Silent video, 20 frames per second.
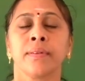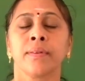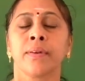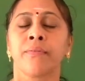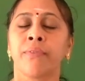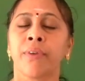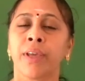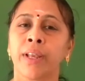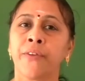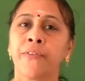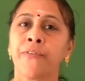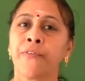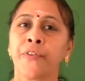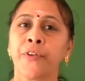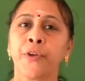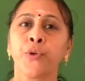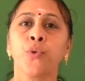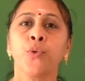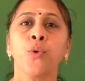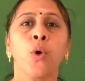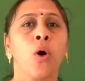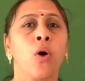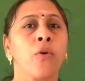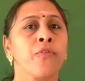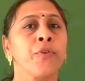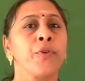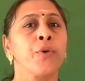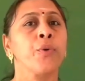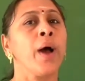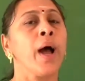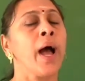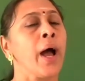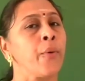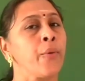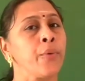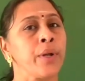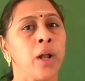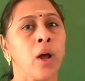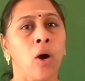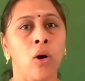Very few of you
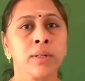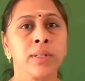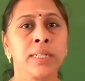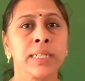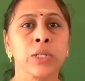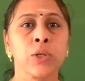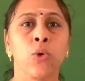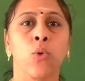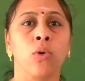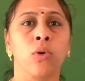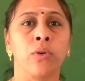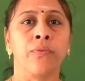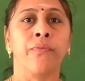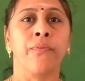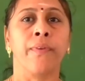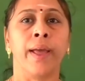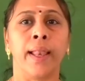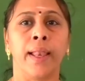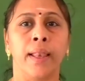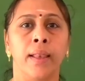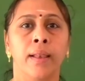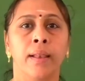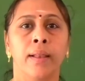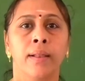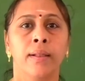have not scored well,